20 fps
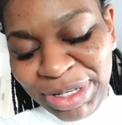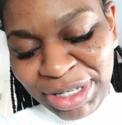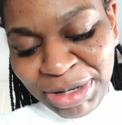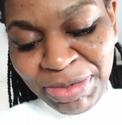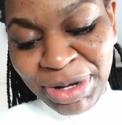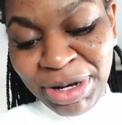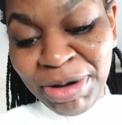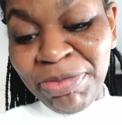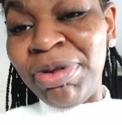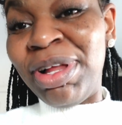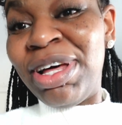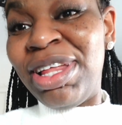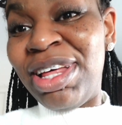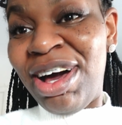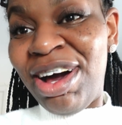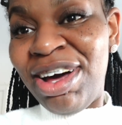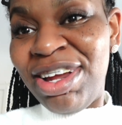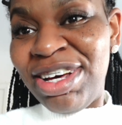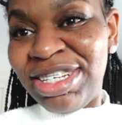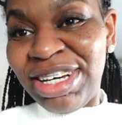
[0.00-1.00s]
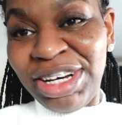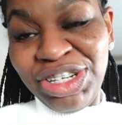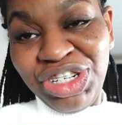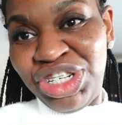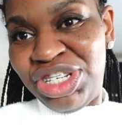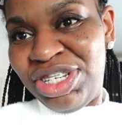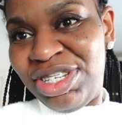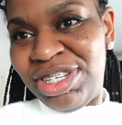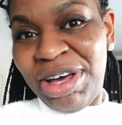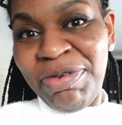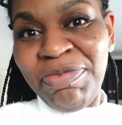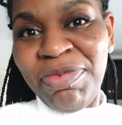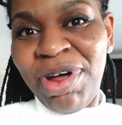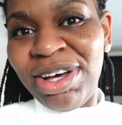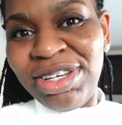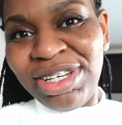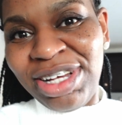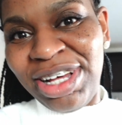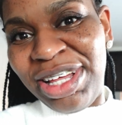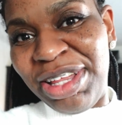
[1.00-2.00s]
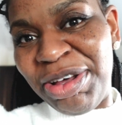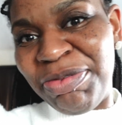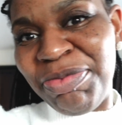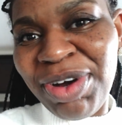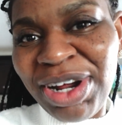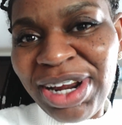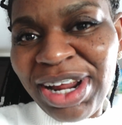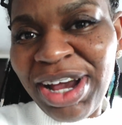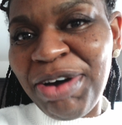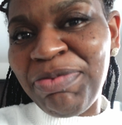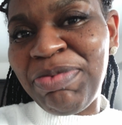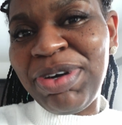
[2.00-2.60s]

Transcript: To be completely honest, I just am not telling them right now